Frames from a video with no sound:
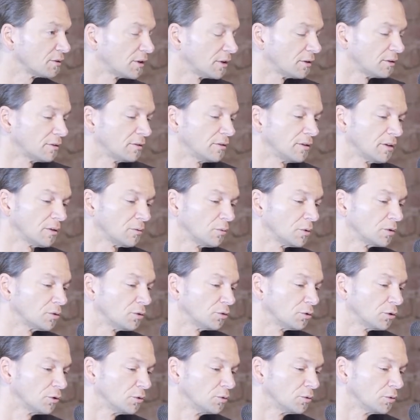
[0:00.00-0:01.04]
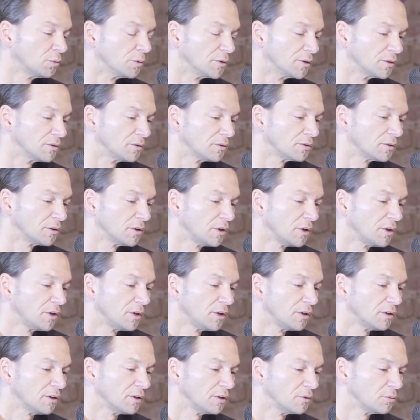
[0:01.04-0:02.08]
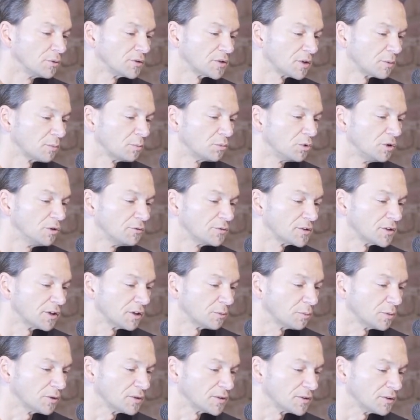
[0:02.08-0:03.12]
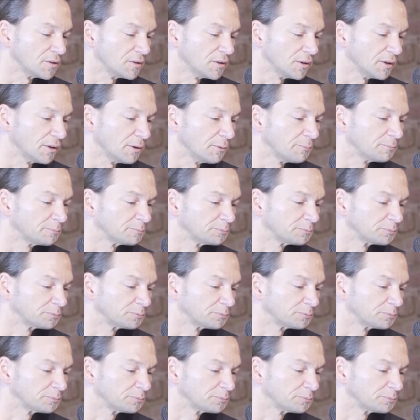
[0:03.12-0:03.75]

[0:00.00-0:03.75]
and then I will conclude with some brief statements in the end.